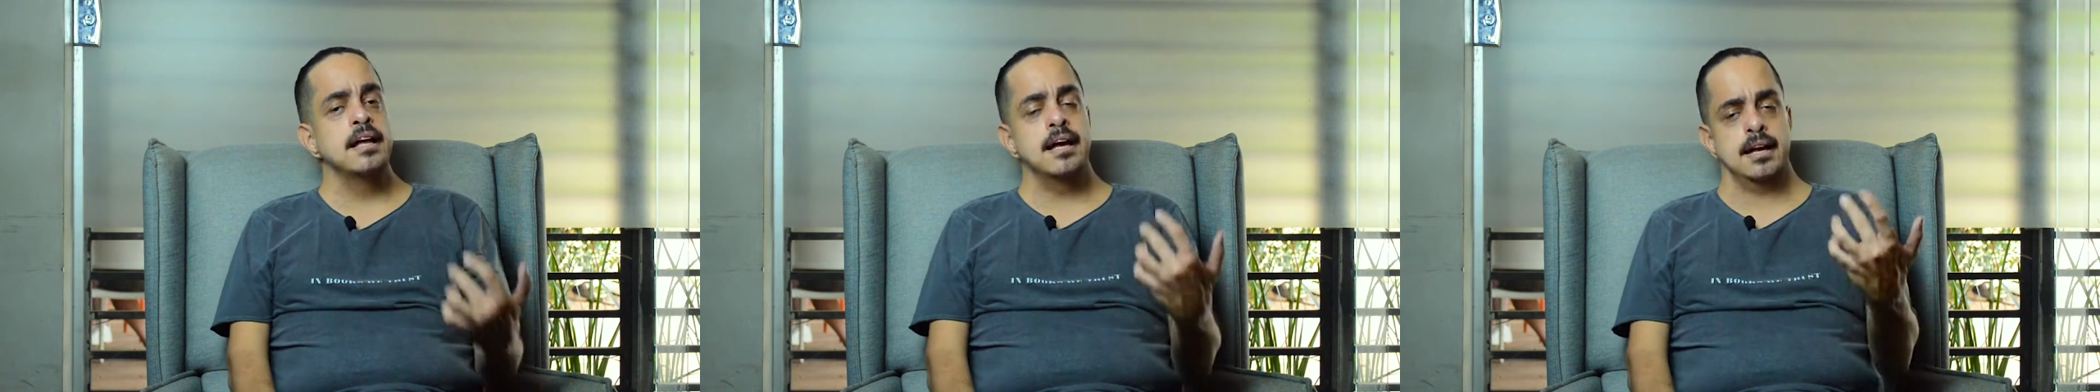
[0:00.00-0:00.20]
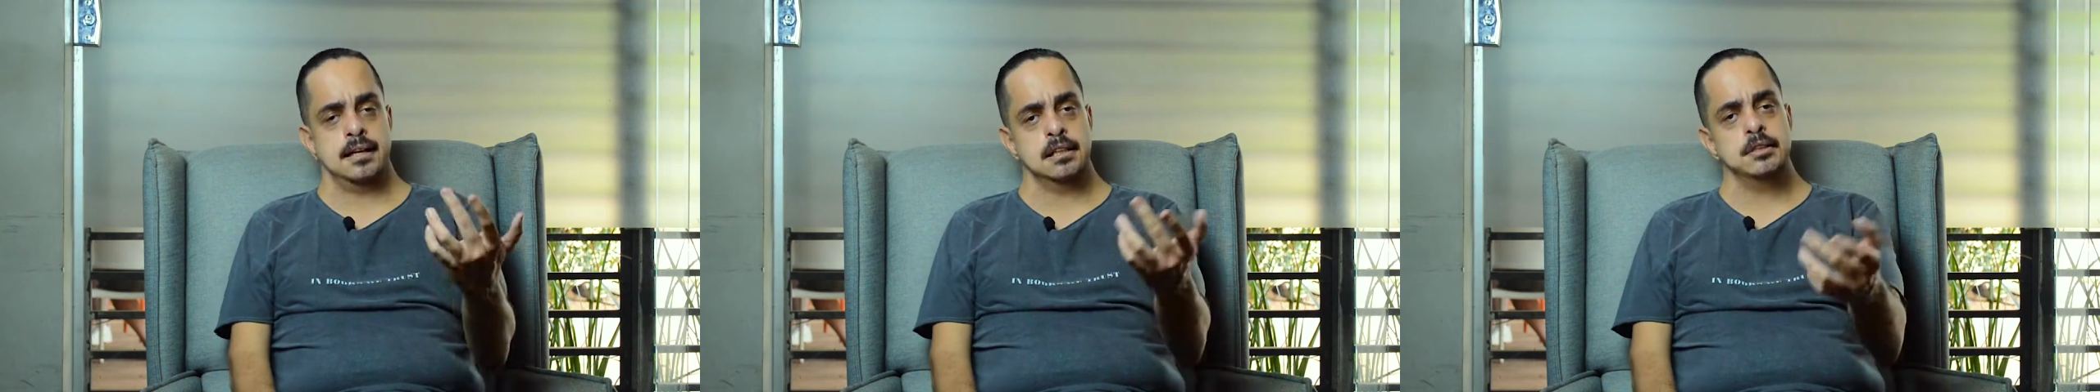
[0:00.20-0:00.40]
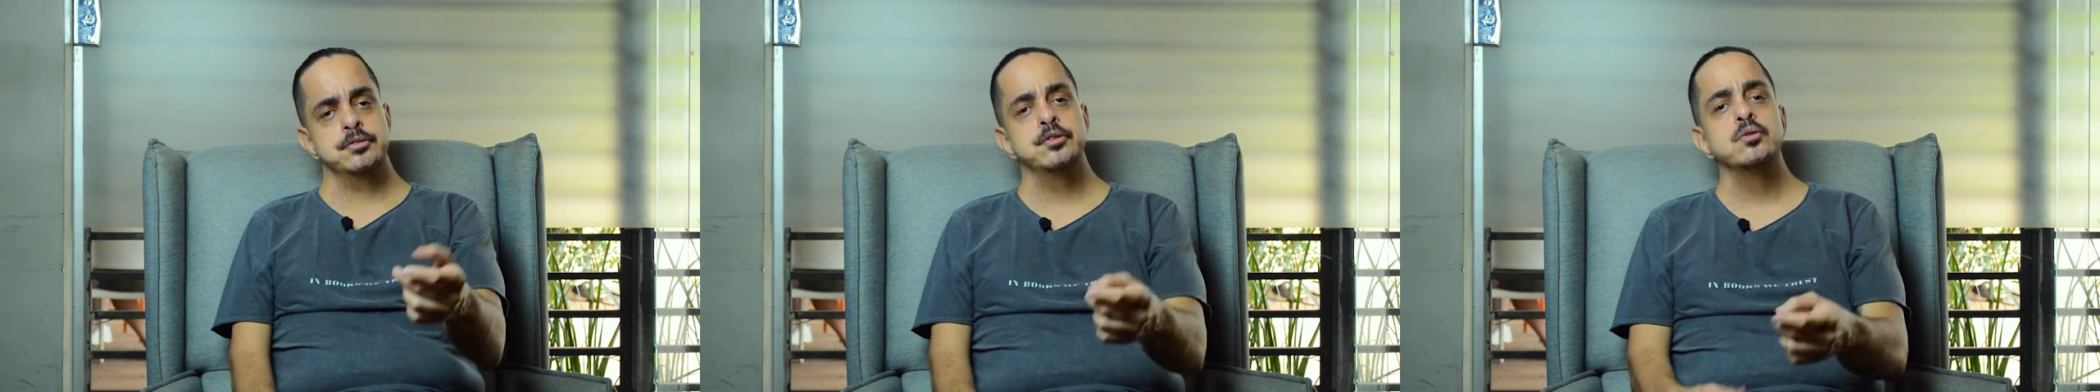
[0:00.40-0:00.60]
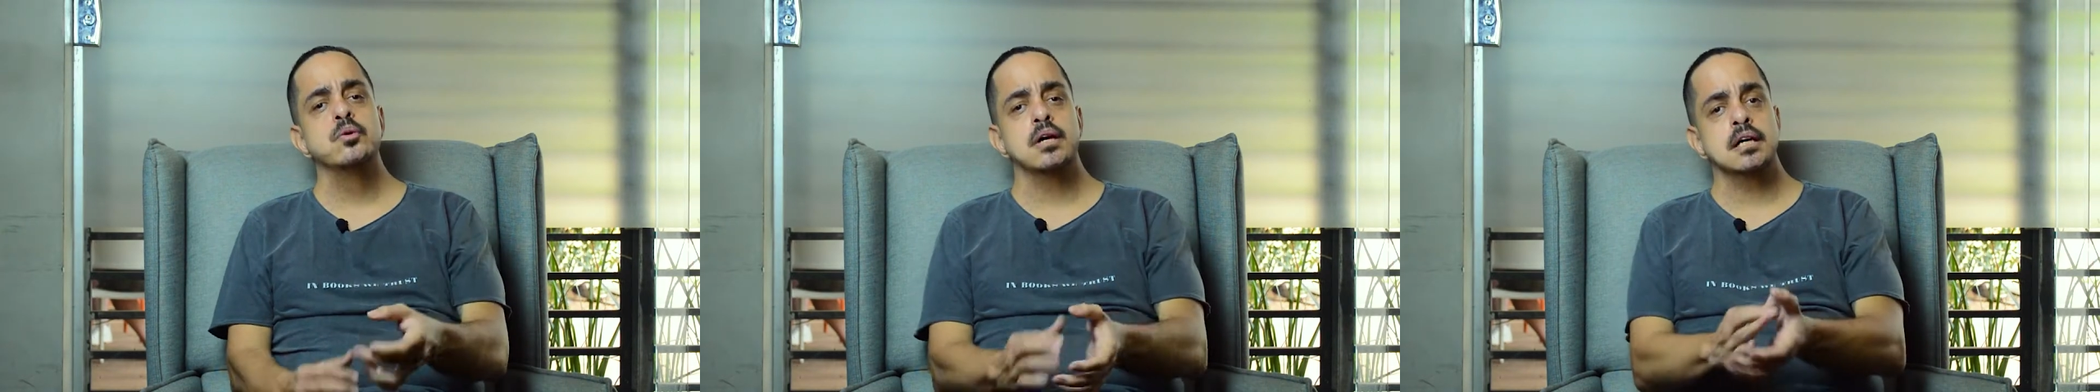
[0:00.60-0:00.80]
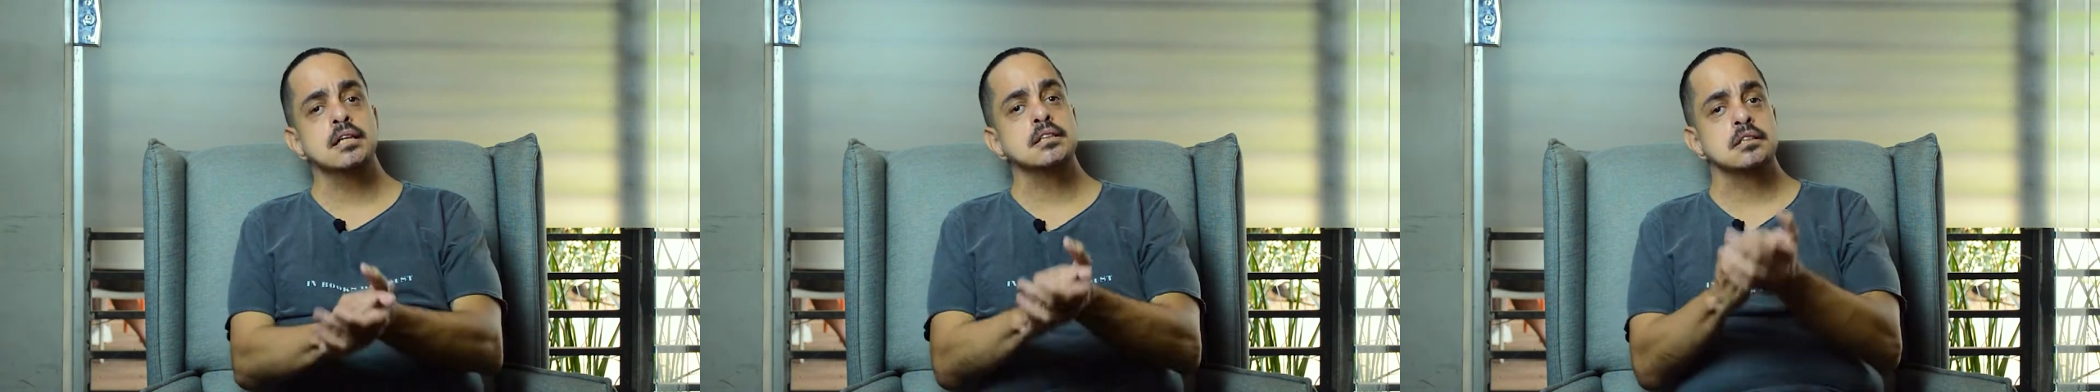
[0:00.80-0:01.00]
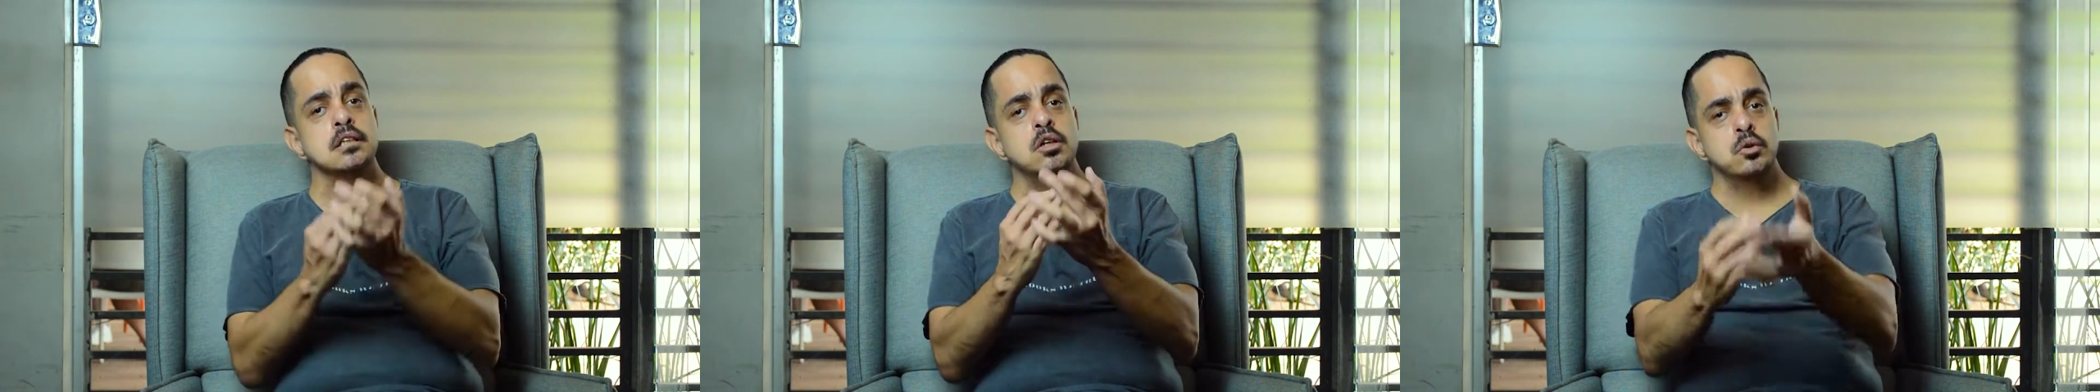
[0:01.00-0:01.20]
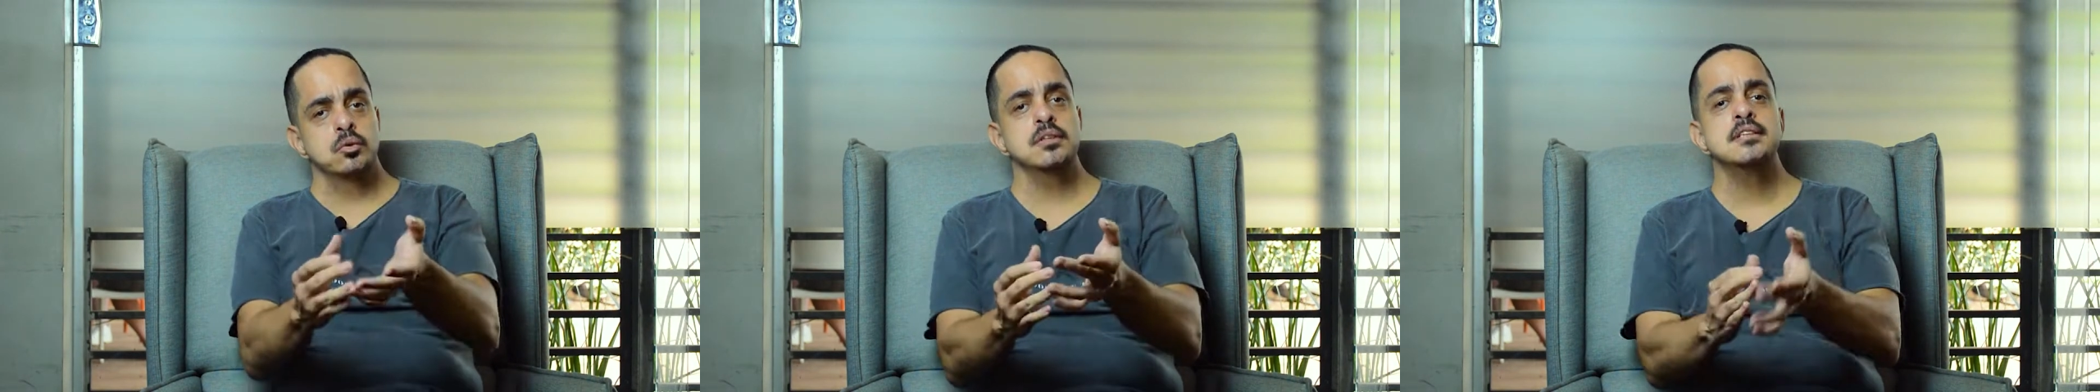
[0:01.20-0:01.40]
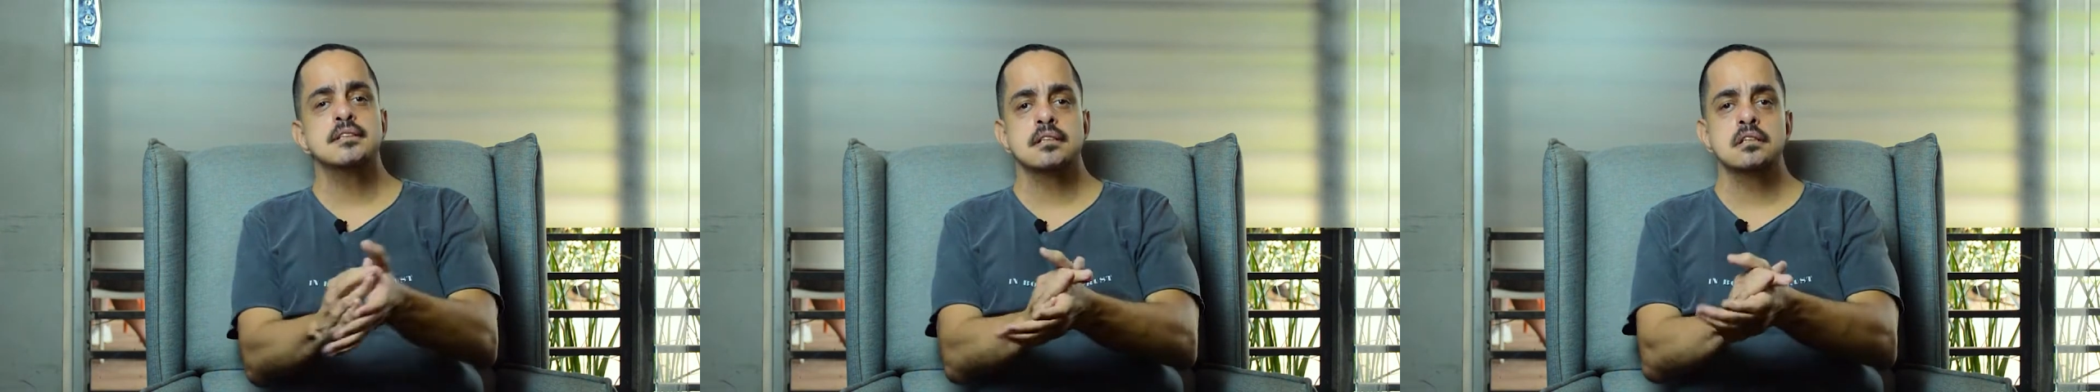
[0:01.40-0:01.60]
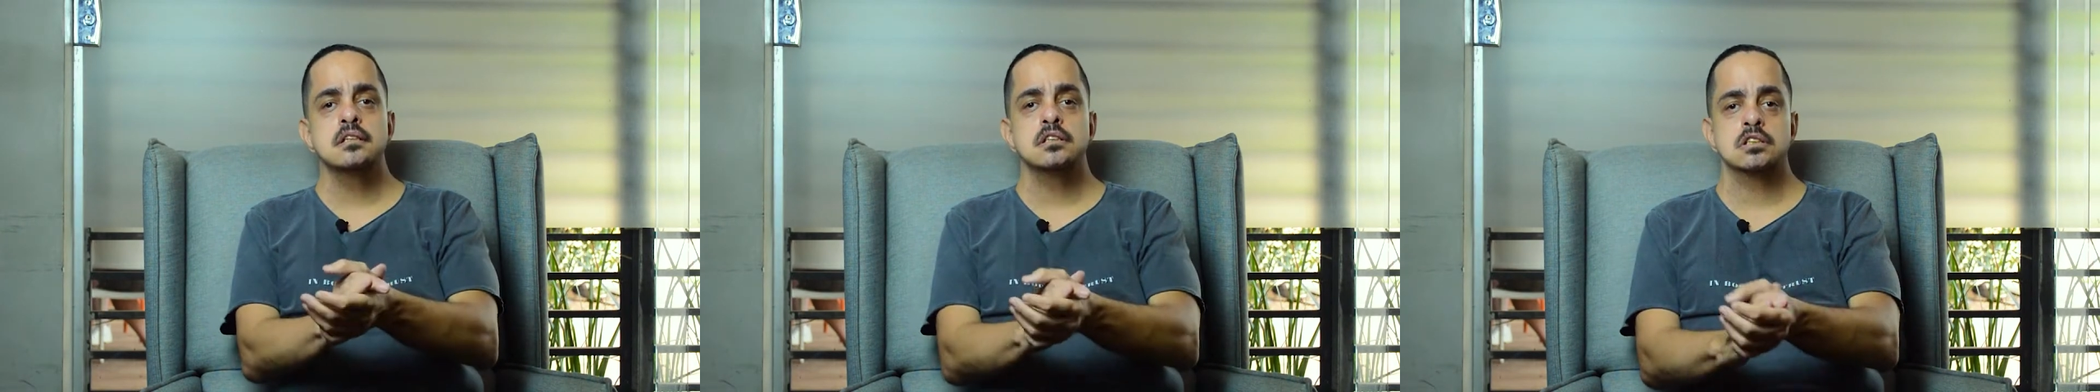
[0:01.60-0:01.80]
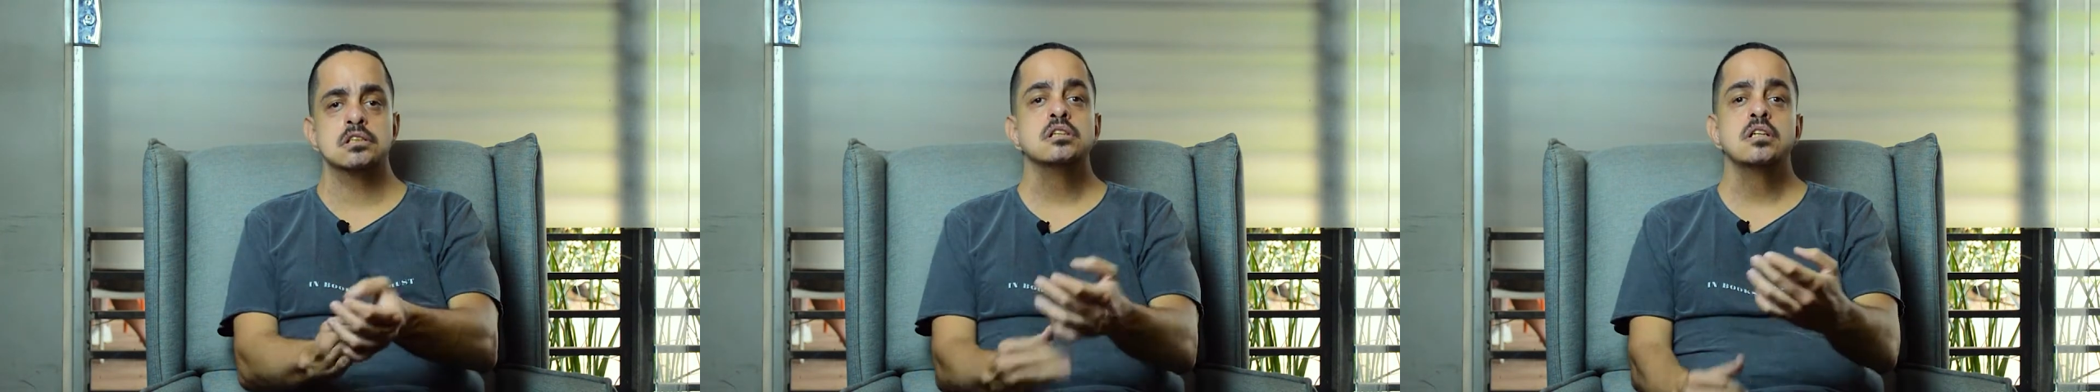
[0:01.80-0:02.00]
And if you want,
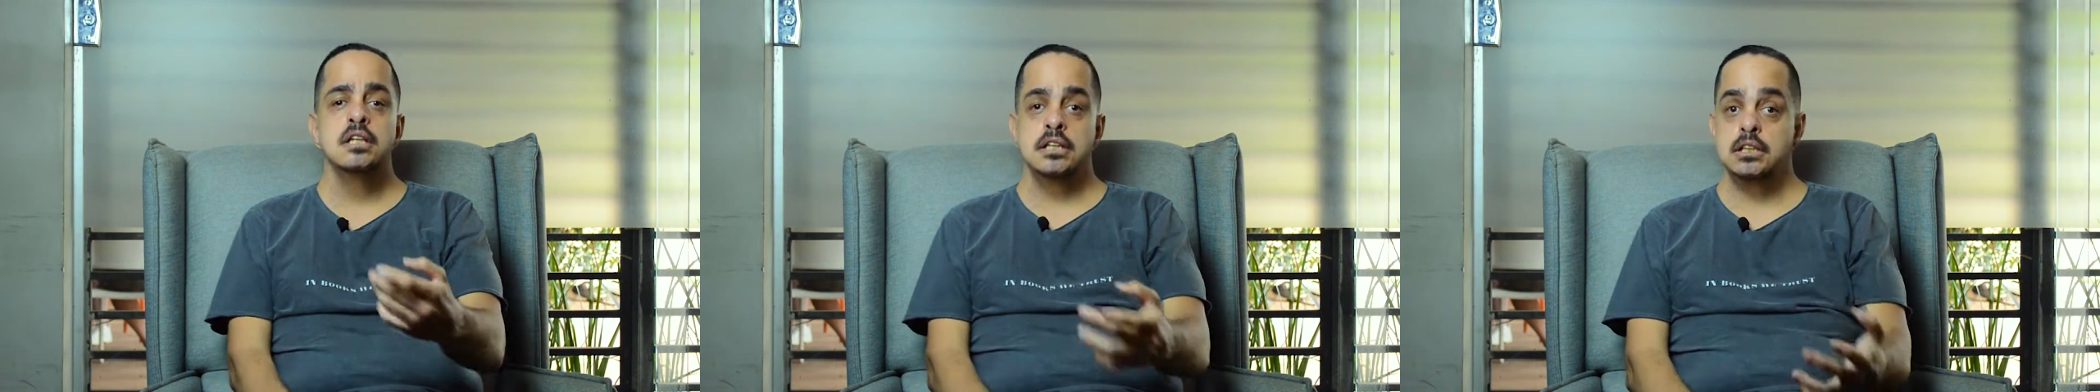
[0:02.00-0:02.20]
research,